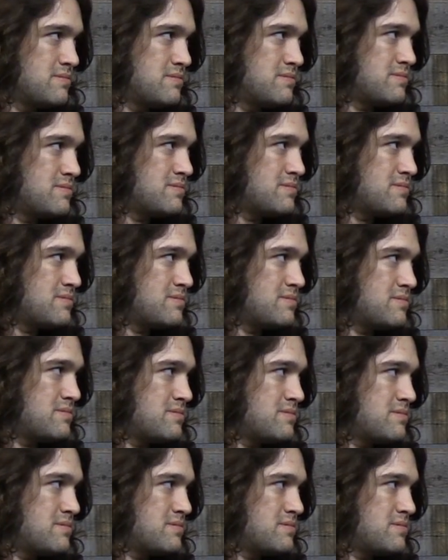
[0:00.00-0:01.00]

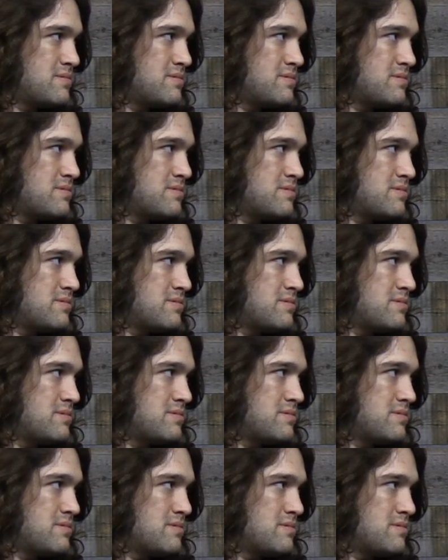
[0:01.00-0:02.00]

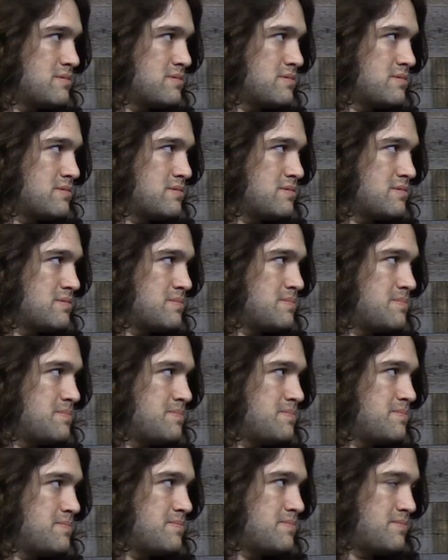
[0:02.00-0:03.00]

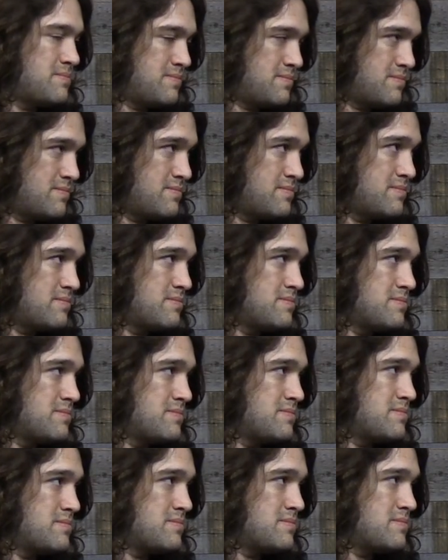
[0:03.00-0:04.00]

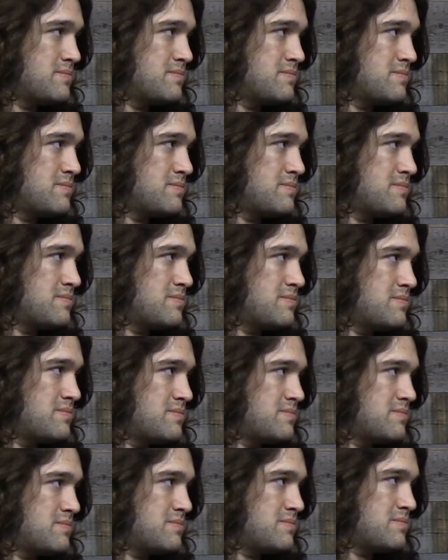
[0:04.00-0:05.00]

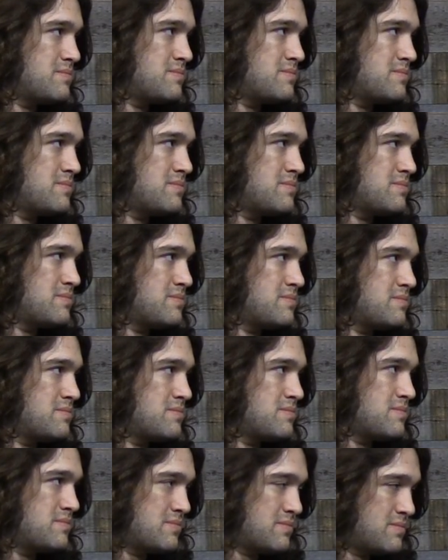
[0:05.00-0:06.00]

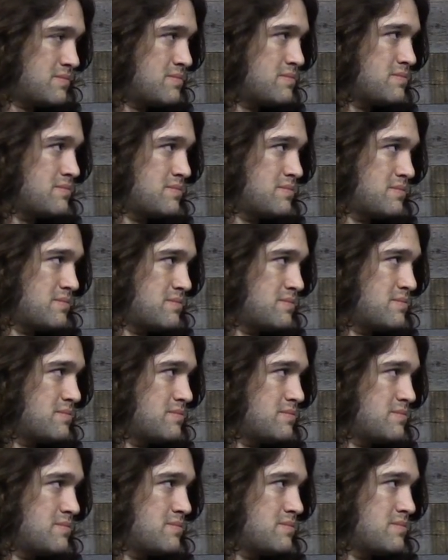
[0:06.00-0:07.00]

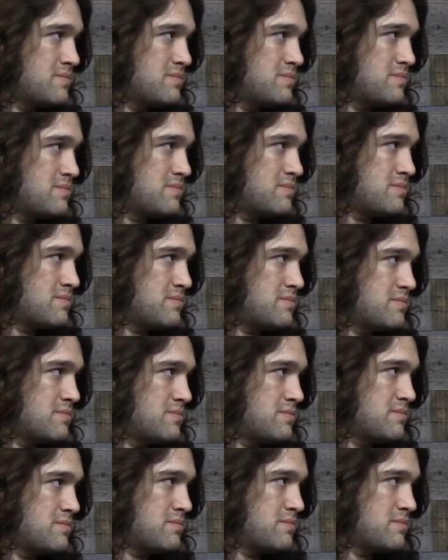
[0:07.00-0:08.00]
The person shown says nothing.